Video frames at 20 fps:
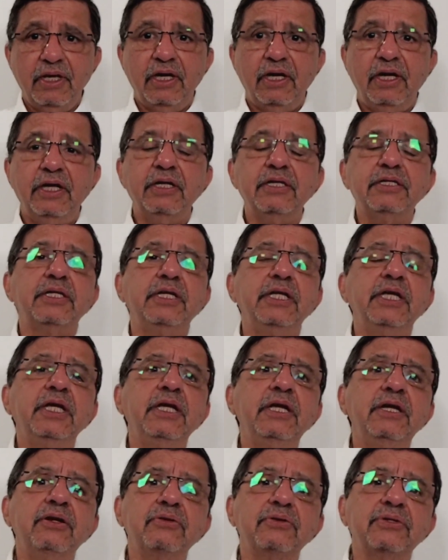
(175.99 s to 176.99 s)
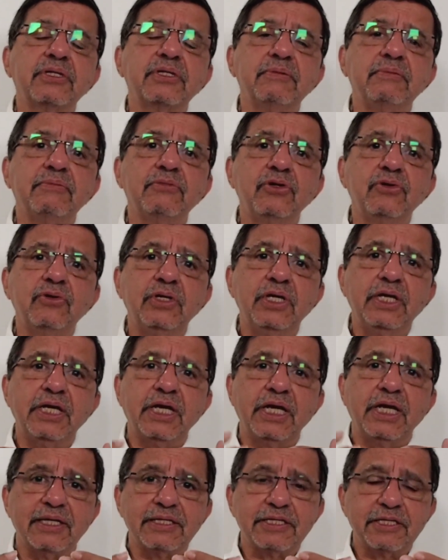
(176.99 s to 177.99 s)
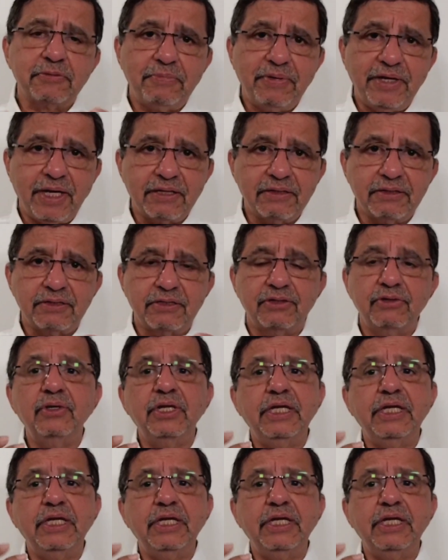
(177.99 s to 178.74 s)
Let us dig into some unique aspects